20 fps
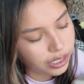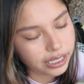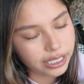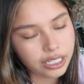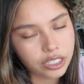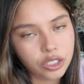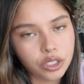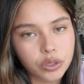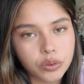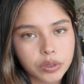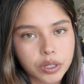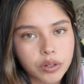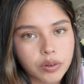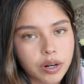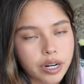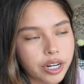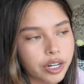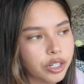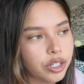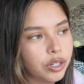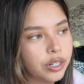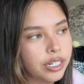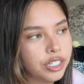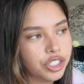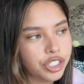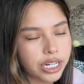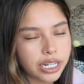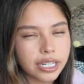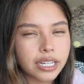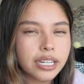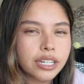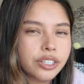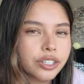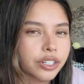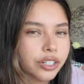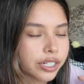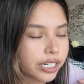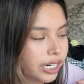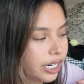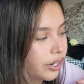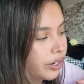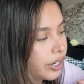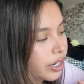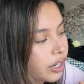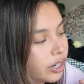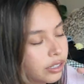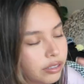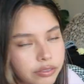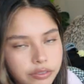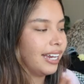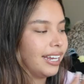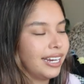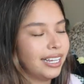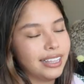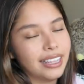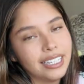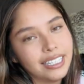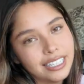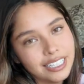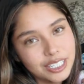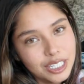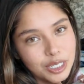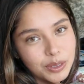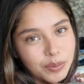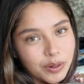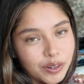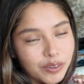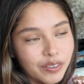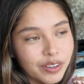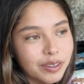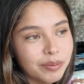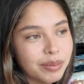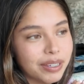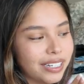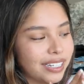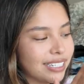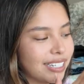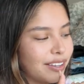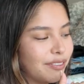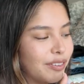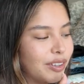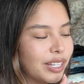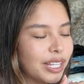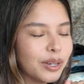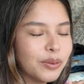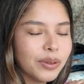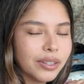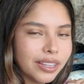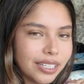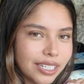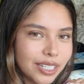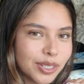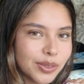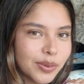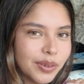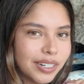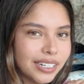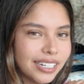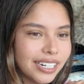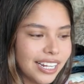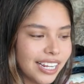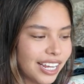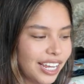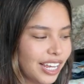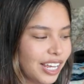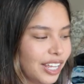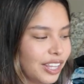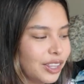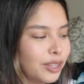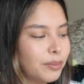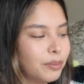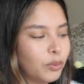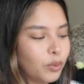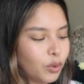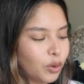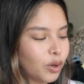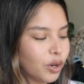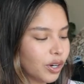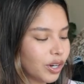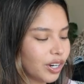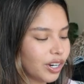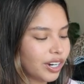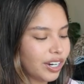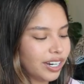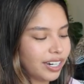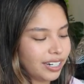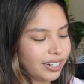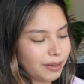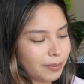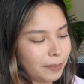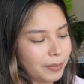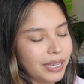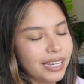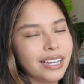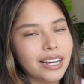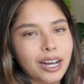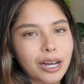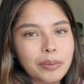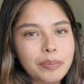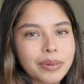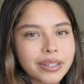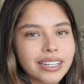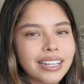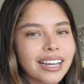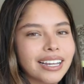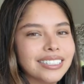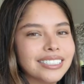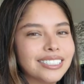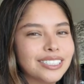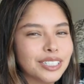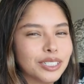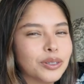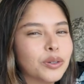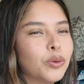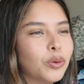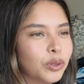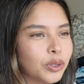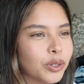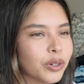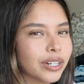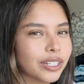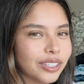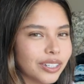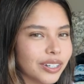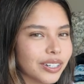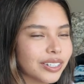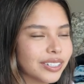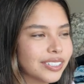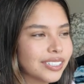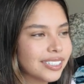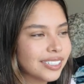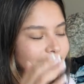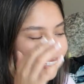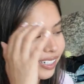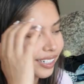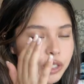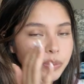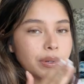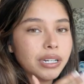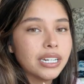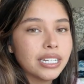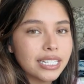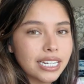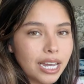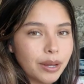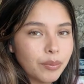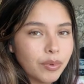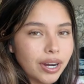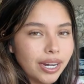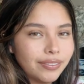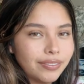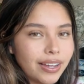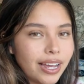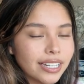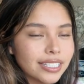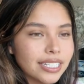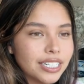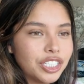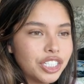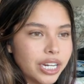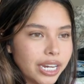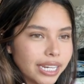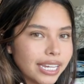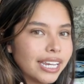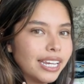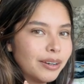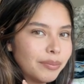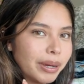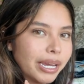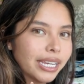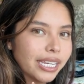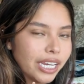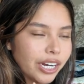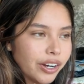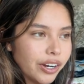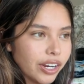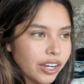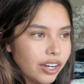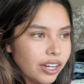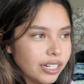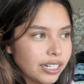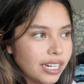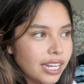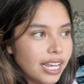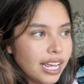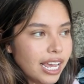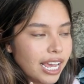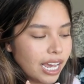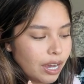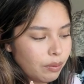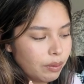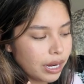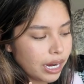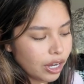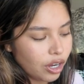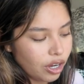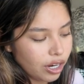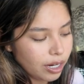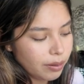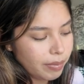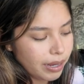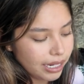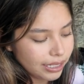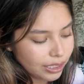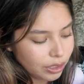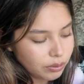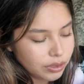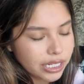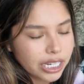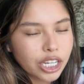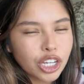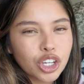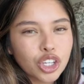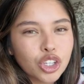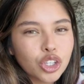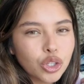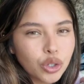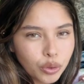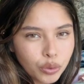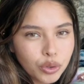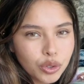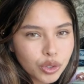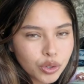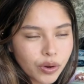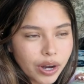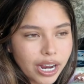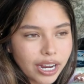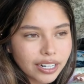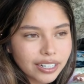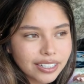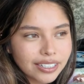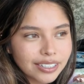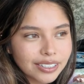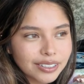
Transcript: and they do require you to check in your carry-on. And I think this is perfect because I feel like with this one, the more beat up it gets, the cooler it looks. There's been a time where I've had to check in my carry-on, and when I got it back, there was like a huge crack